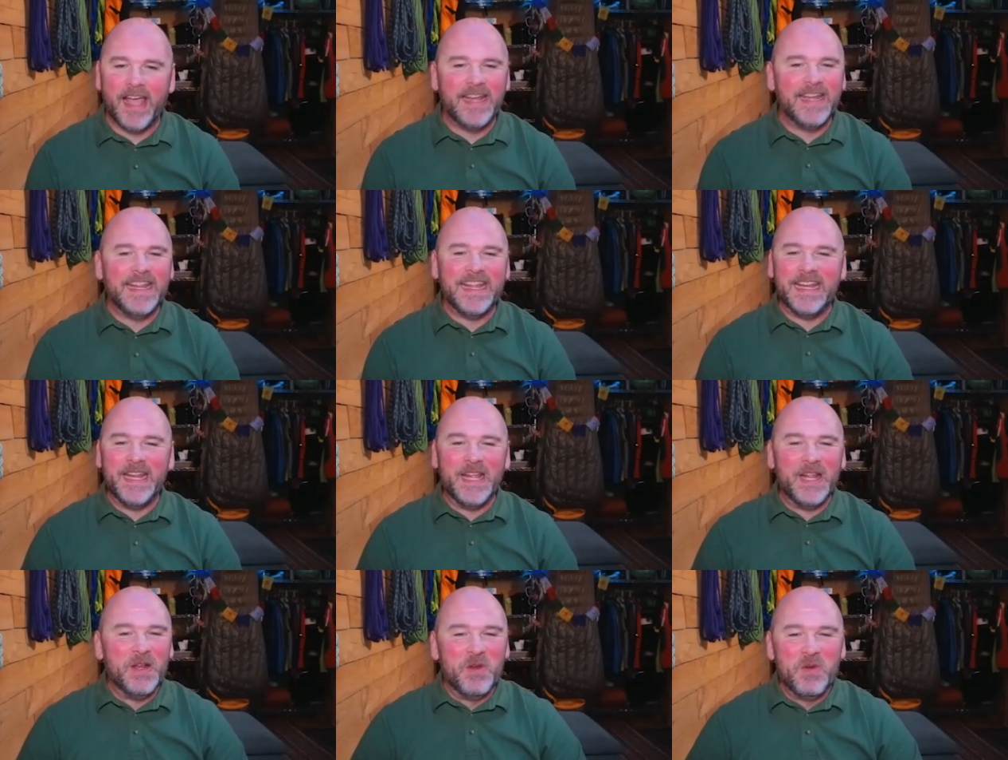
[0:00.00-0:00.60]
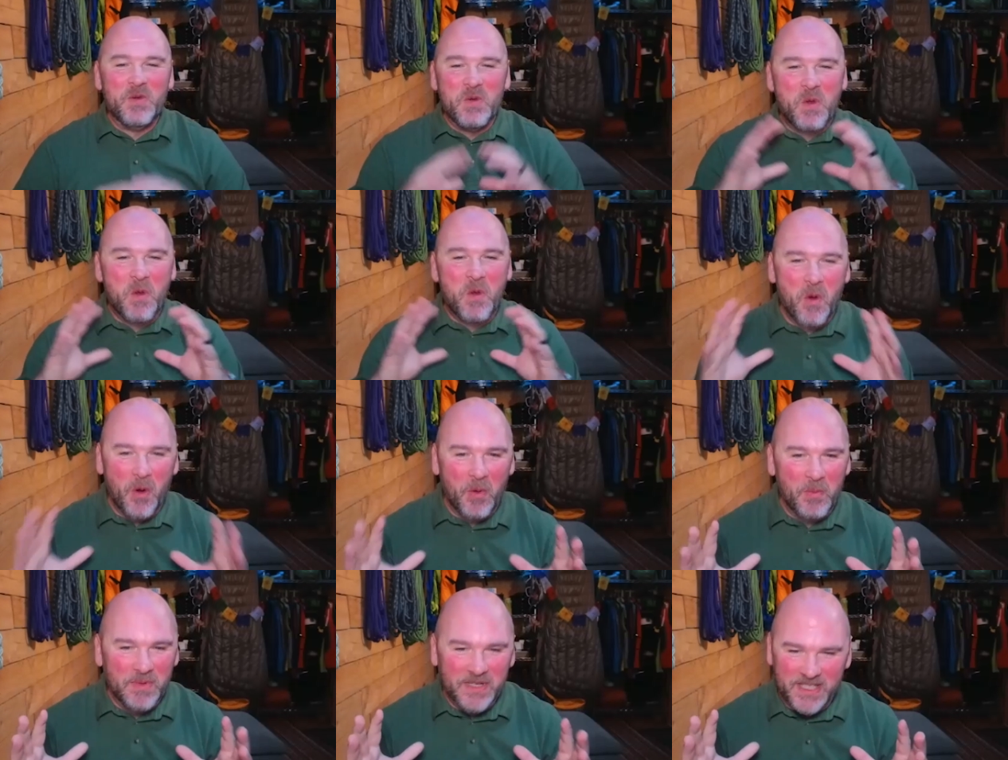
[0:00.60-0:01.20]
find an
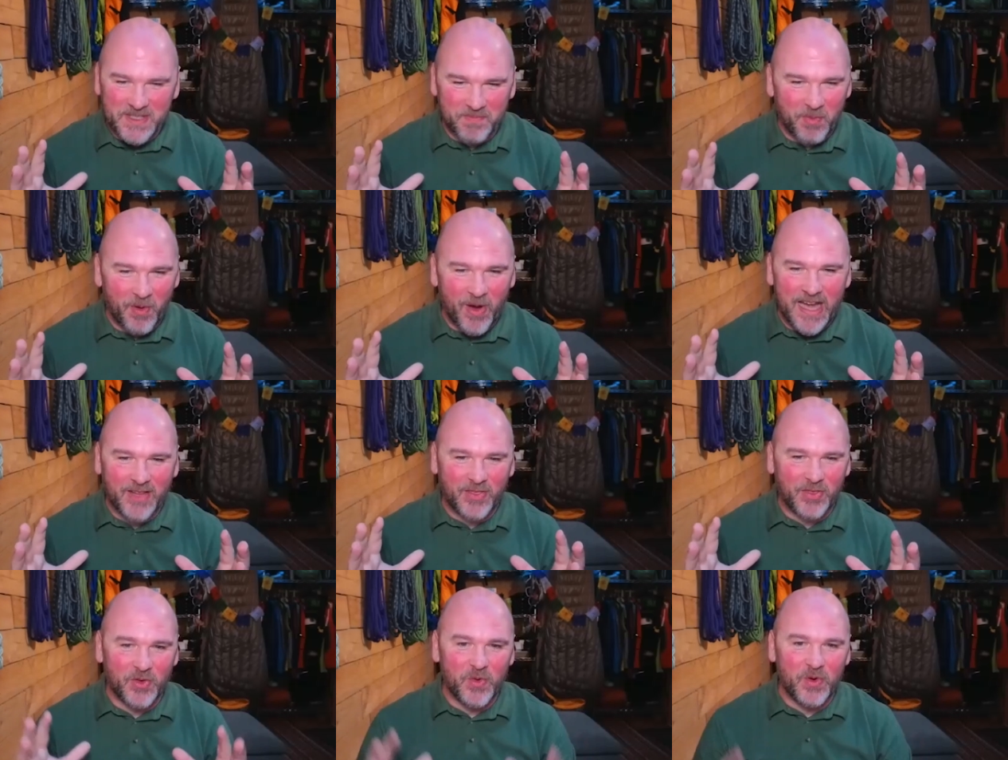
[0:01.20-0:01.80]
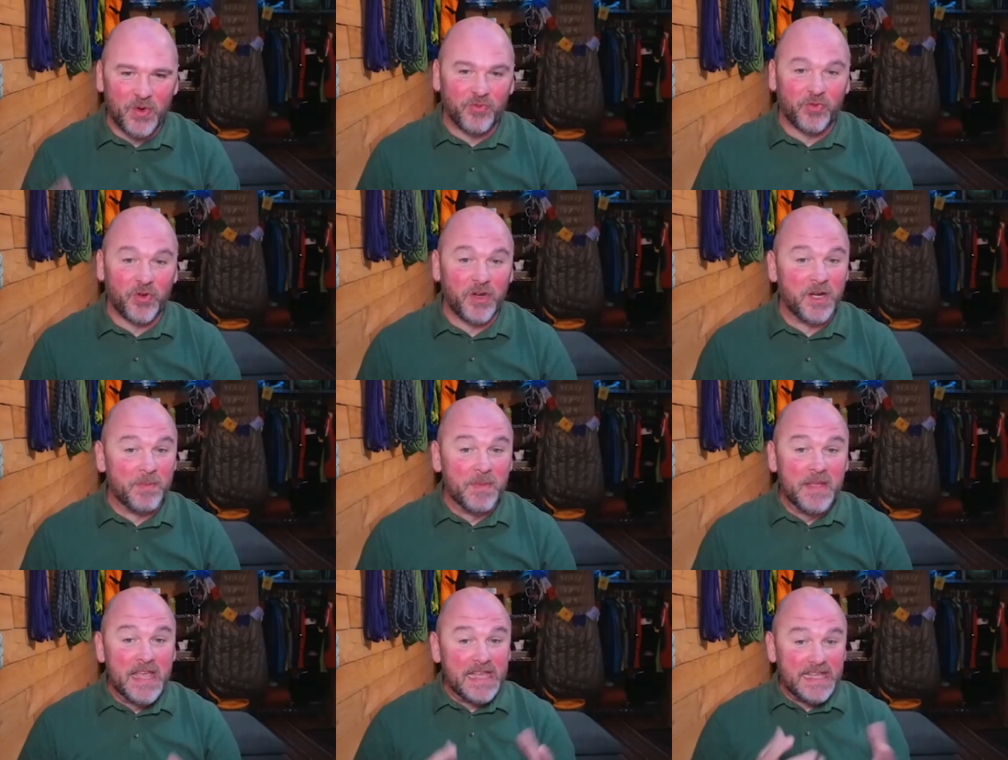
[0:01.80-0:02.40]
enormous breakthrough in freedom.